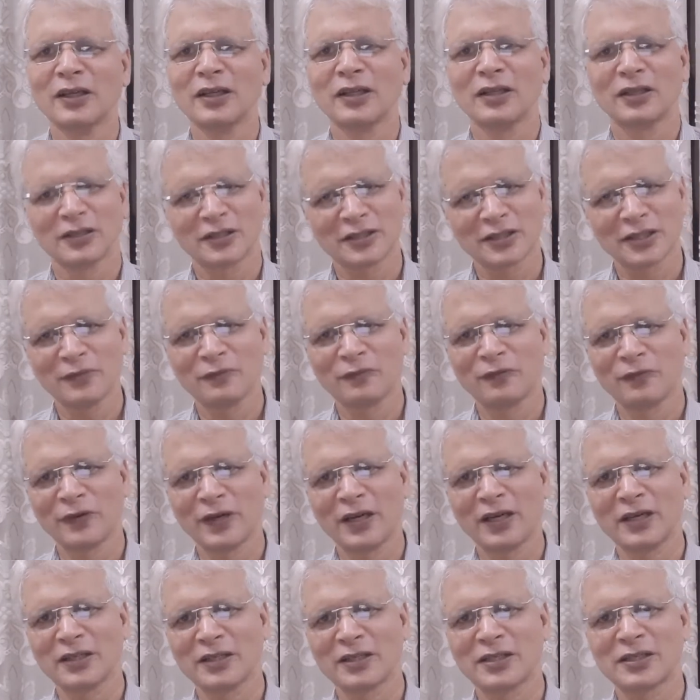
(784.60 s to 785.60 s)
Some
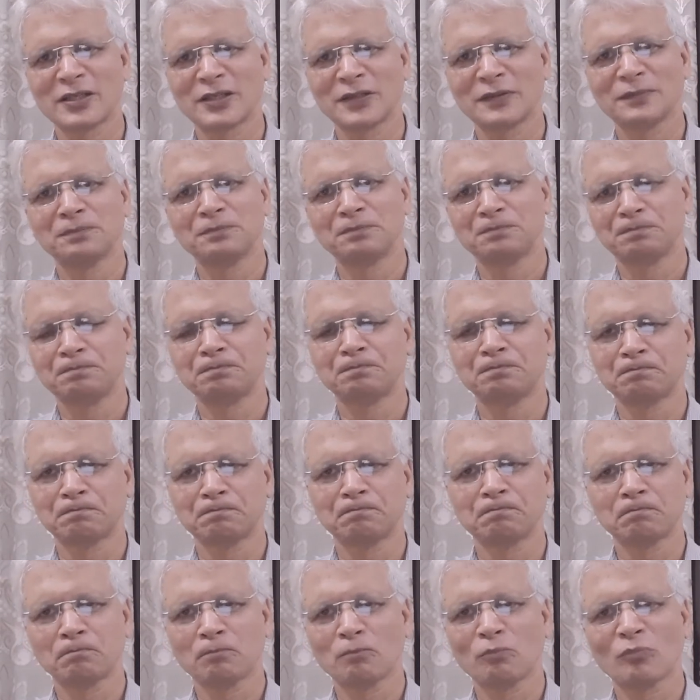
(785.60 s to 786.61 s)
friends
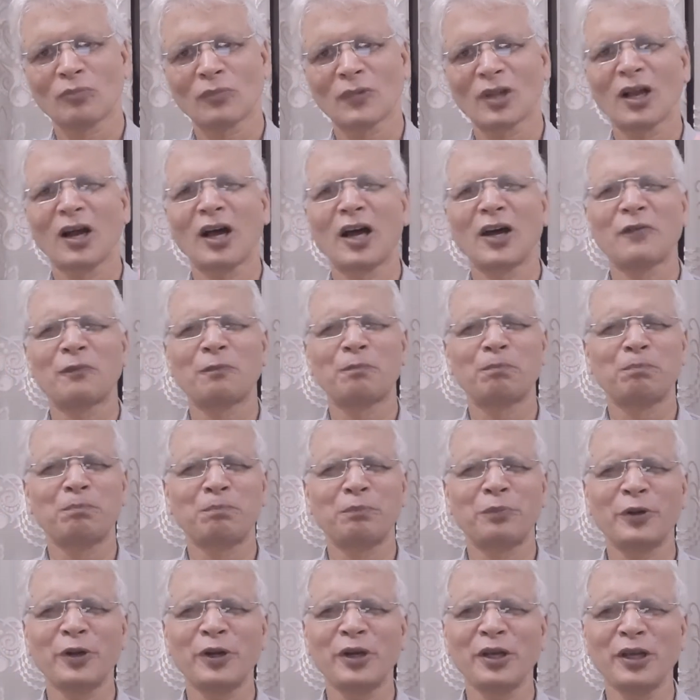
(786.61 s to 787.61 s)
are
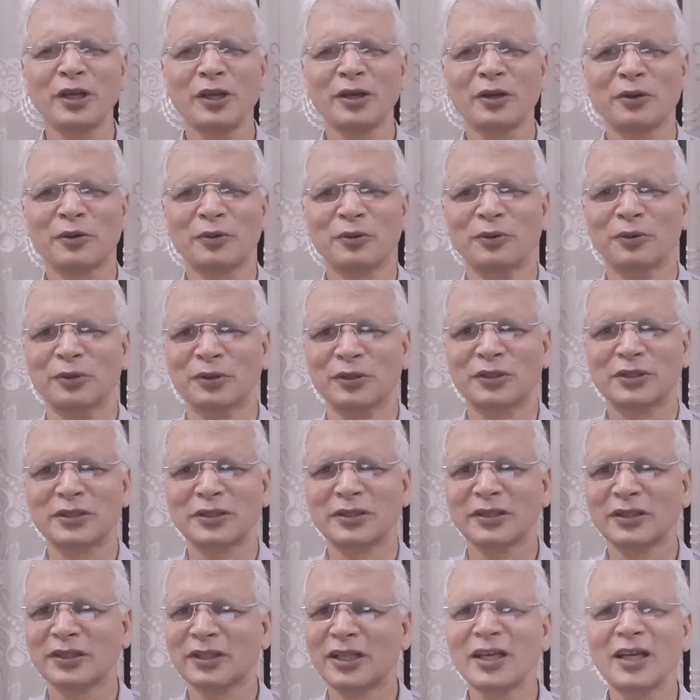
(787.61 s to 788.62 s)
pretty good.
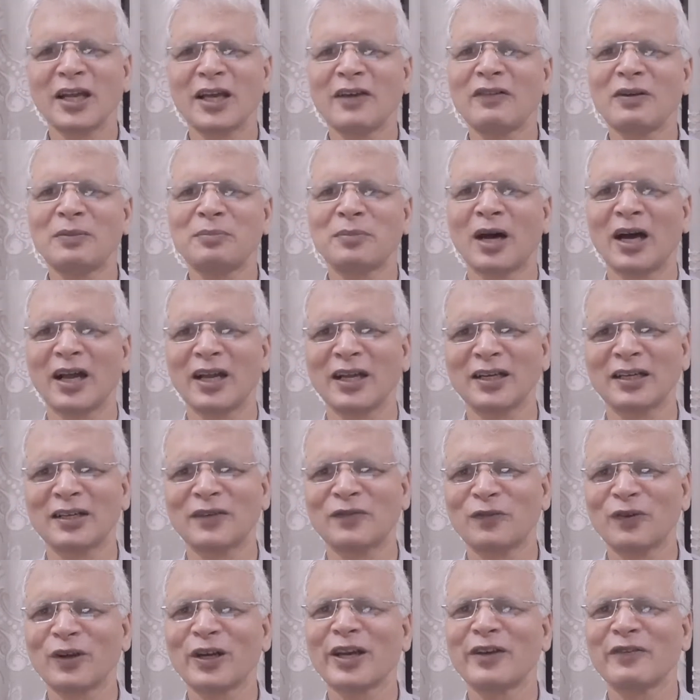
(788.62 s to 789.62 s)
They never mind
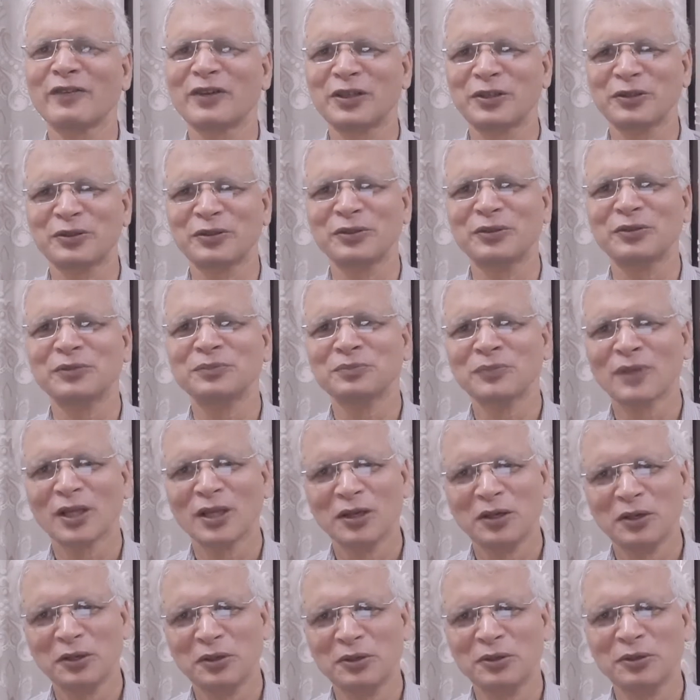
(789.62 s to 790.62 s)
whatever you
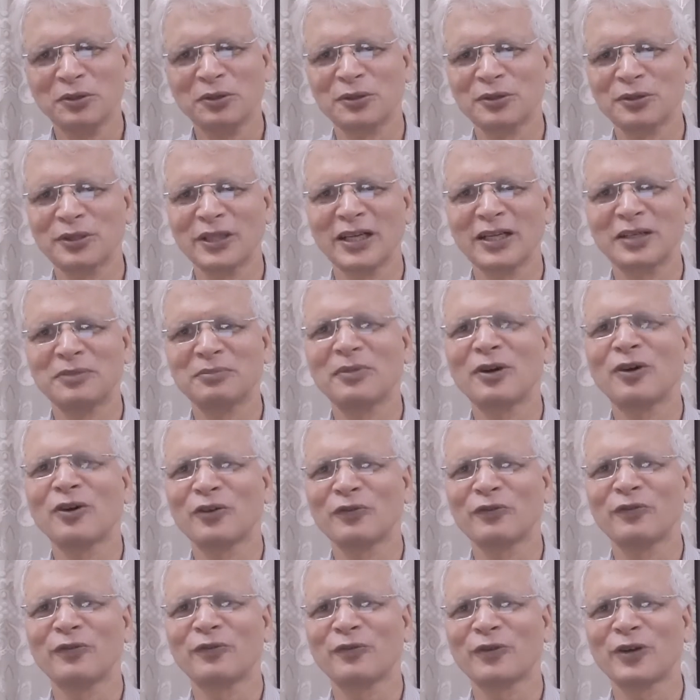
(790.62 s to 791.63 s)
do to them or
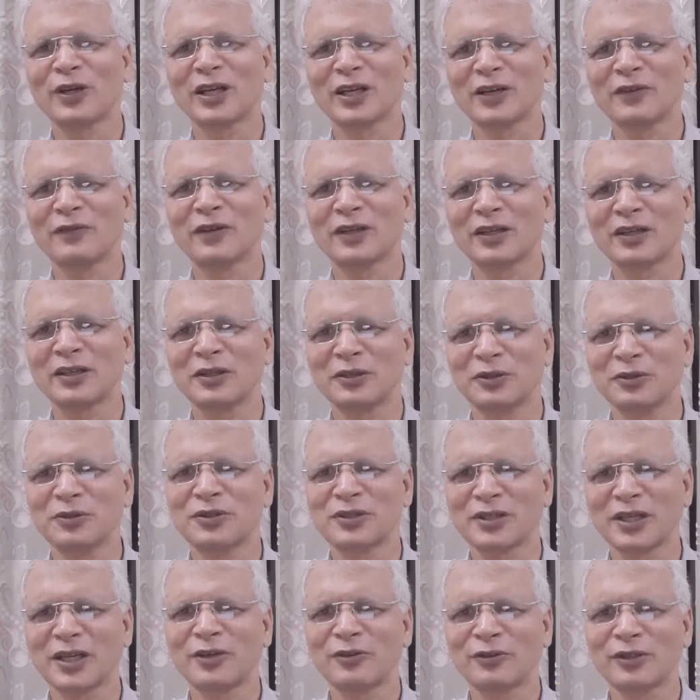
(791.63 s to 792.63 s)
whatever you
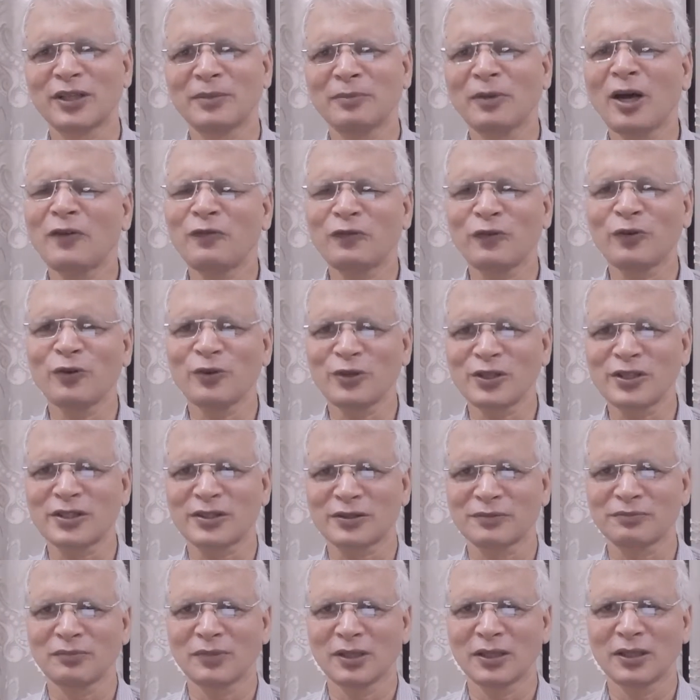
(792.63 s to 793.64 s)
say to them. Of
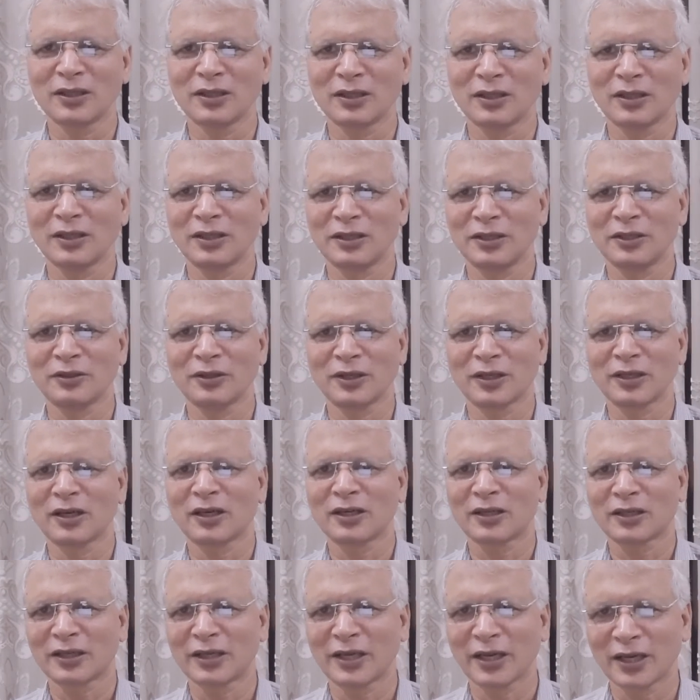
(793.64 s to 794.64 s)
course, you are
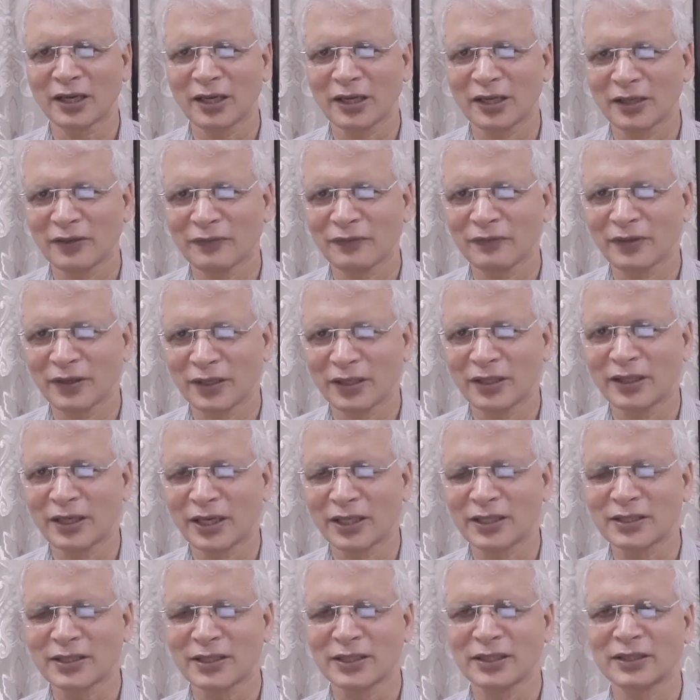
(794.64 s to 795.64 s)
not negative in
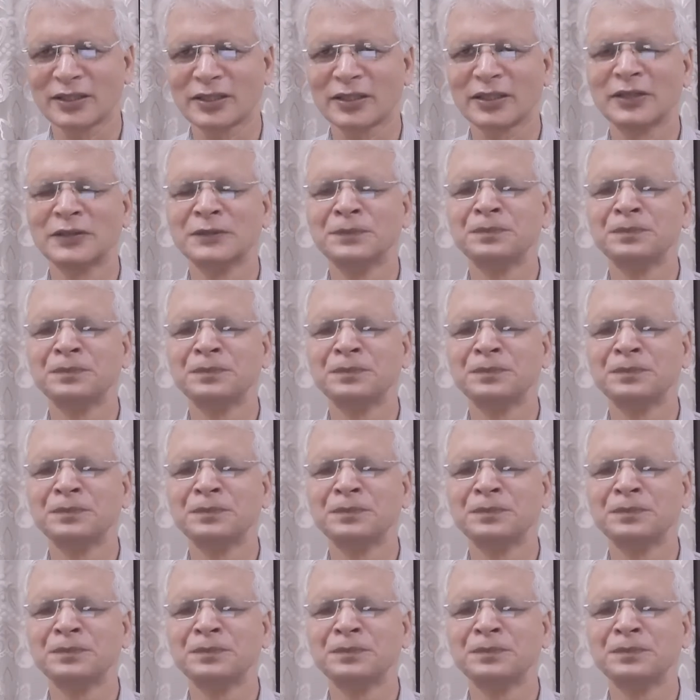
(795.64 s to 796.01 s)
that sense.